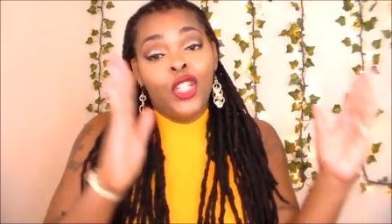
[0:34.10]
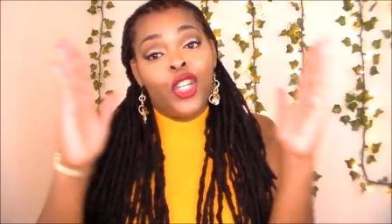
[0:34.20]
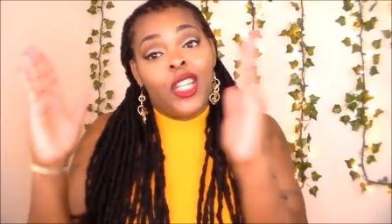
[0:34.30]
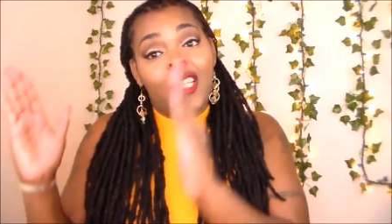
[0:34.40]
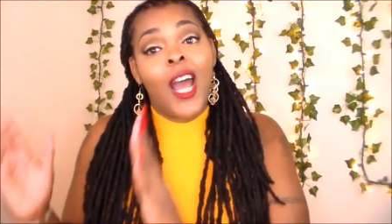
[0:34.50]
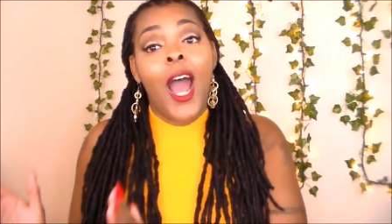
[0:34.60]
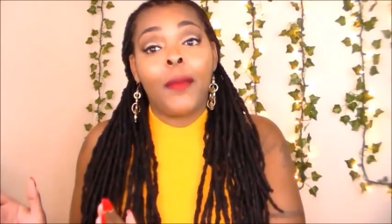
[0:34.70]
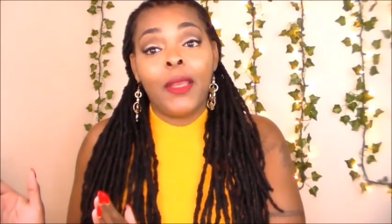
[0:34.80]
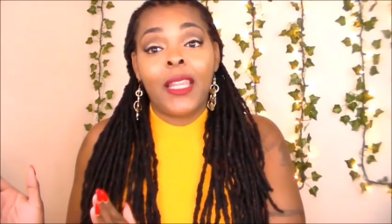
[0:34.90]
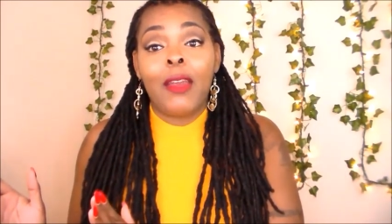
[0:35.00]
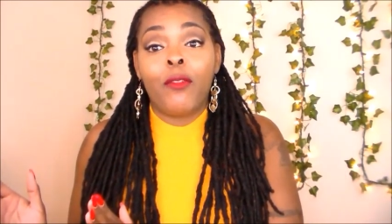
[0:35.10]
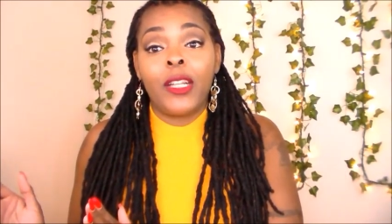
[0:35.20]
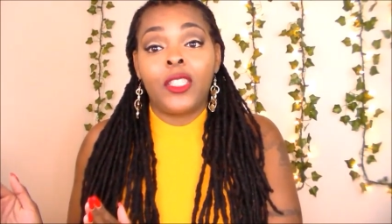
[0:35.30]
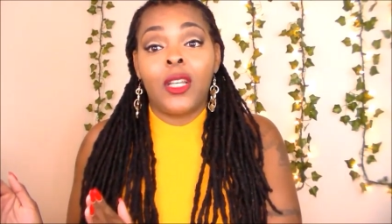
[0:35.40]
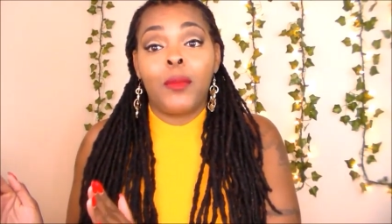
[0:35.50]
to the time that they
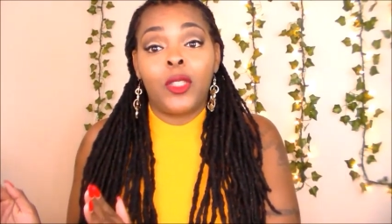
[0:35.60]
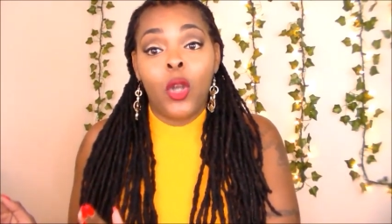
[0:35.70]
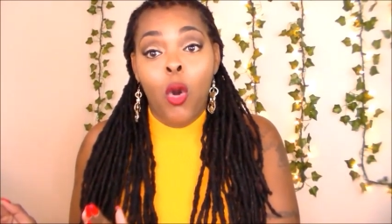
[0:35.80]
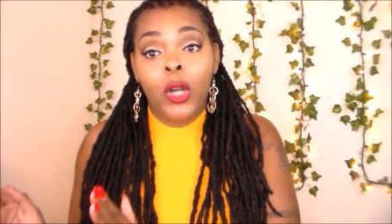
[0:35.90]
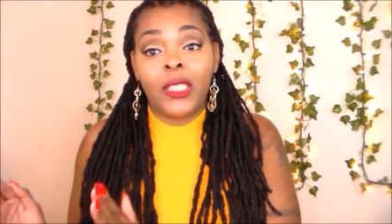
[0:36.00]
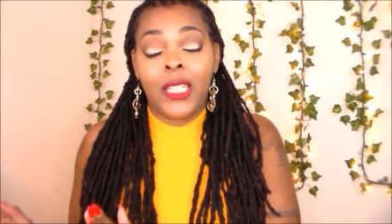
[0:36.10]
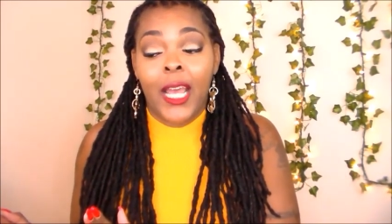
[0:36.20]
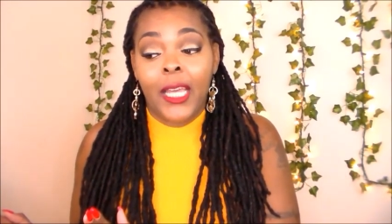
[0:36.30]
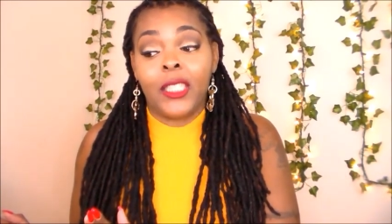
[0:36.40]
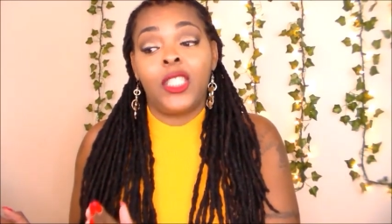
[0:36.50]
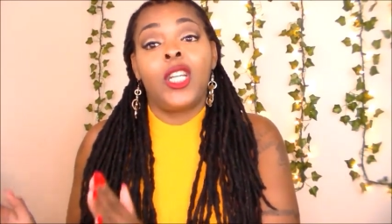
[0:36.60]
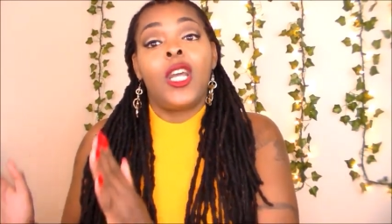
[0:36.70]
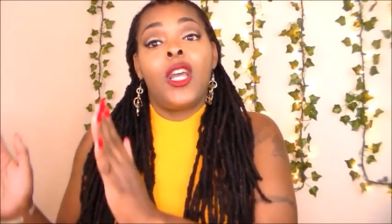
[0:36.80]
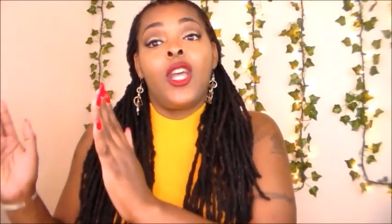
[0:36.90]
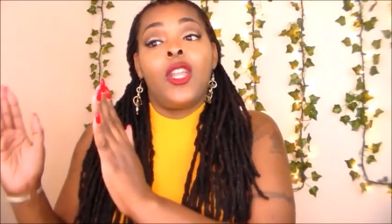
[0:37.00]
reach the mature stage,
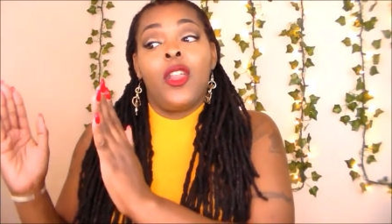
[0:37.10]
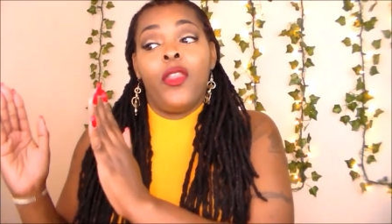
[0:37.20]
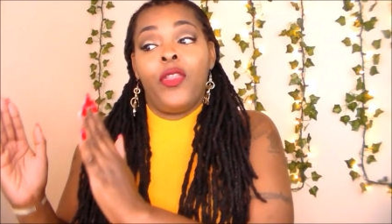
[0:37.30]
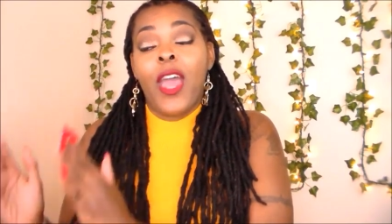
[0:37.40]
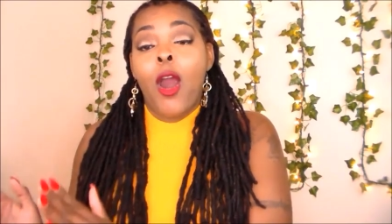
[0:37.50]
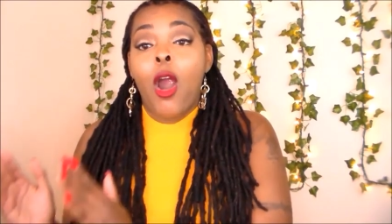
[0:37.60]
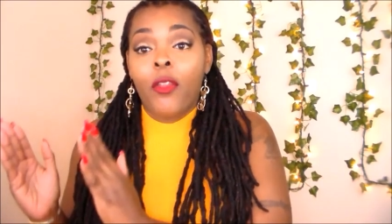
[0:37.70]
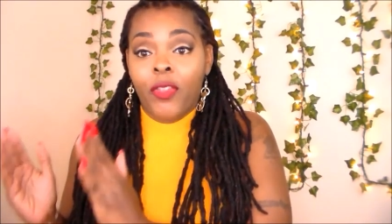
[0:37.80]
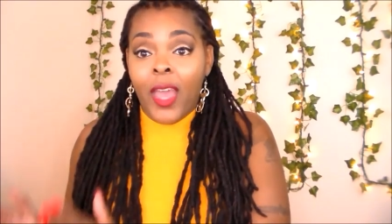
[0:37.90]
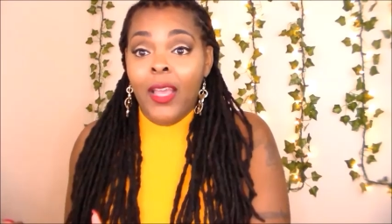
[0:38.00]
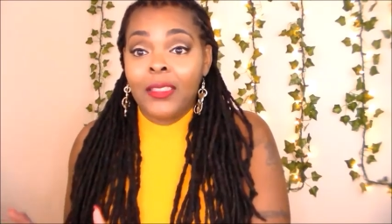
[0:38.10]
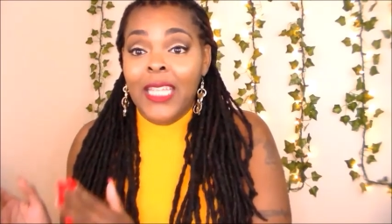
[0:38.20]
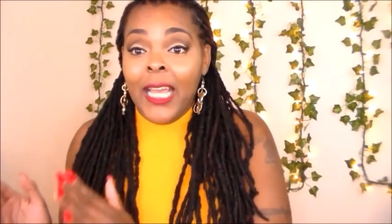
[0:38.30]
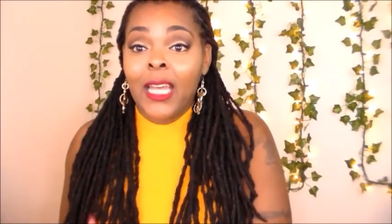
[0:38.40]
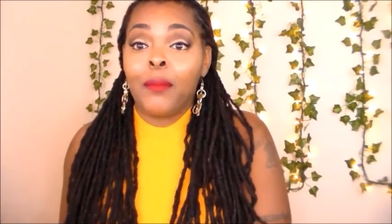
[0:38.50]
there are things
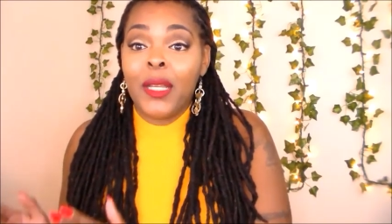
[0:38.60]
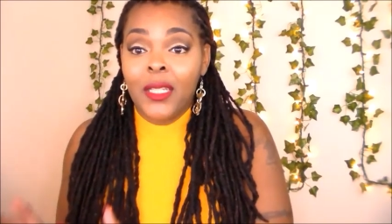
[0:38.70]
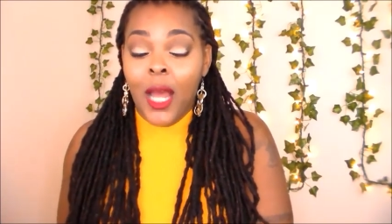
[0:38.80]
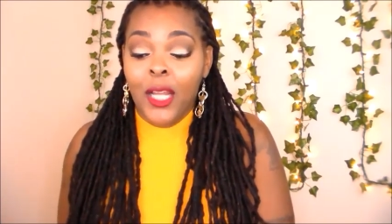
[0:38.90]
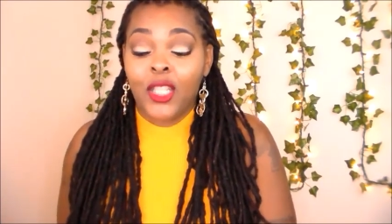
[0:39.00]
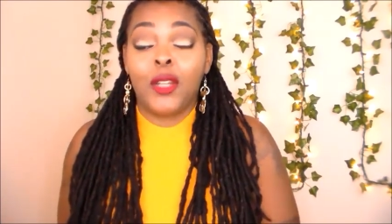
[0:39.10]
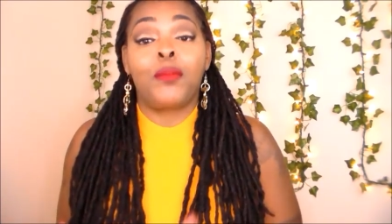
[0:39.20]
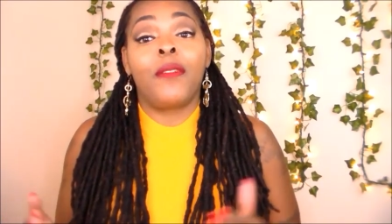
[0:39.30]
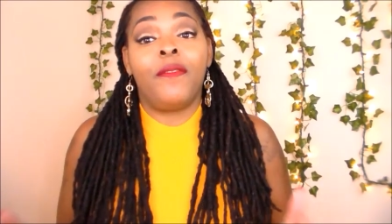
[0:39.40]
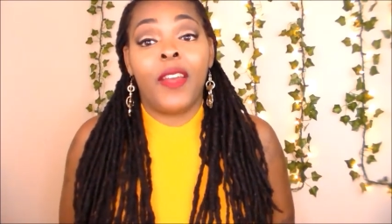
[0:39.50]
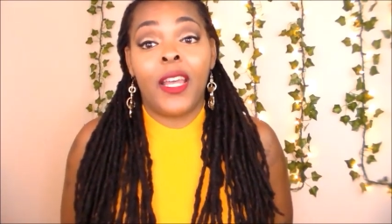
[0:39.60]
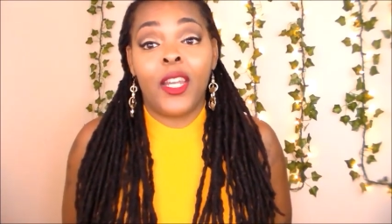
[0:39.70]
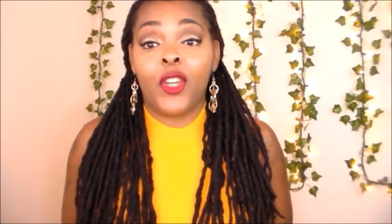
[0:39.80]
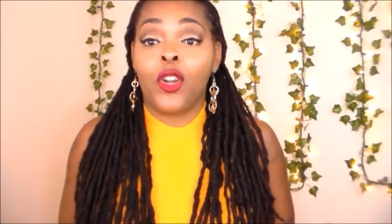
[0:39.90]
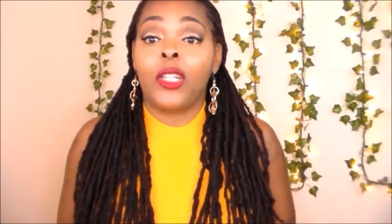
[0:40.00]
that can be done to prevent
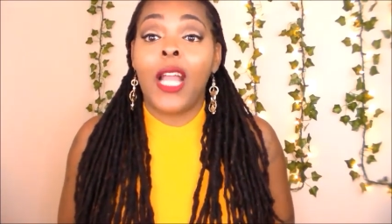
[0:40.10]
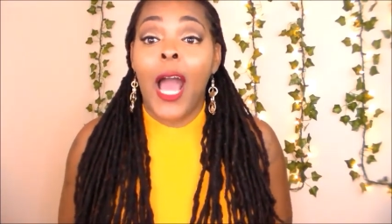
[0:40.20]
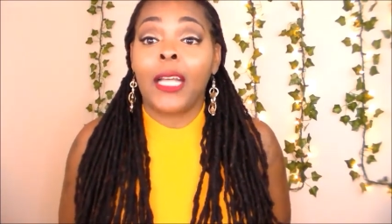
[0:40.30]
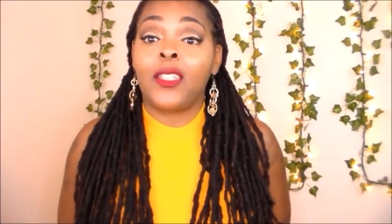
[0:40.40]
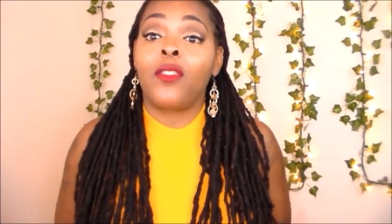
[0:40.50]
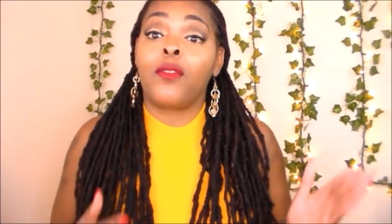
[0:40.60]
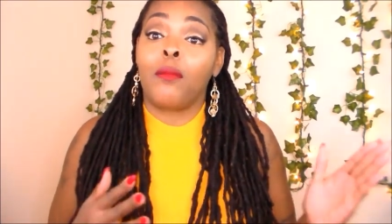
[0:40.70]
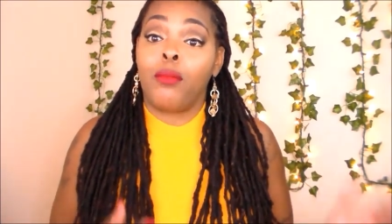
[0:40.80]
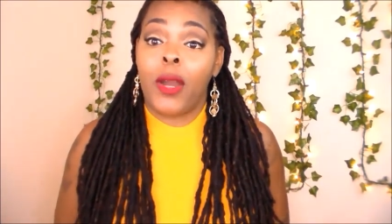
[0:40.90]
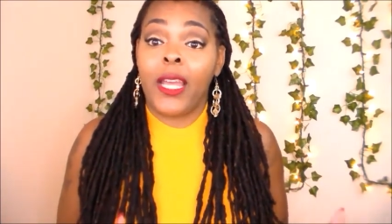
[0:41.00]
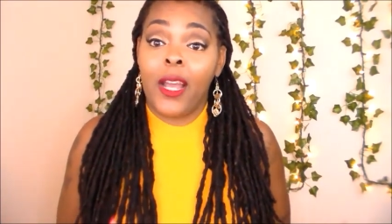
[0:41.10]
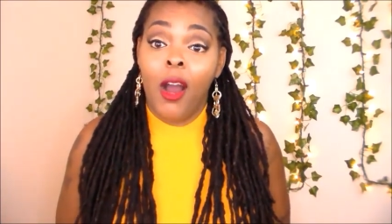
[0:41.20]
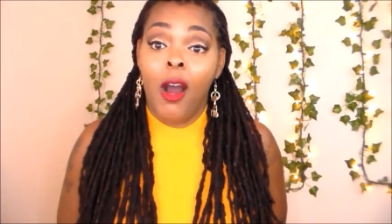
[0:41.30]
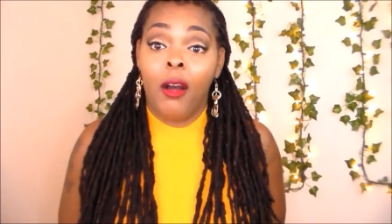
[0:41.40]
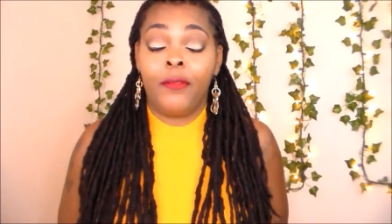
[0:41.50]
your locks from breaking
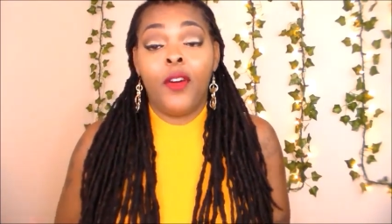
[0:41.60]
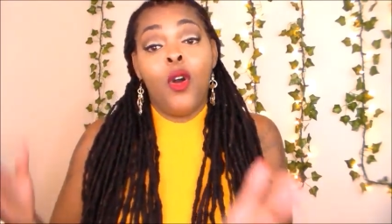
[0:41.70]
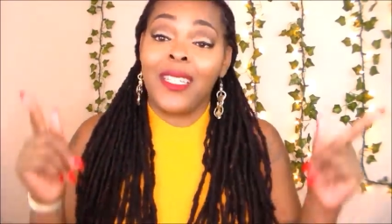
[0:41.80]
off.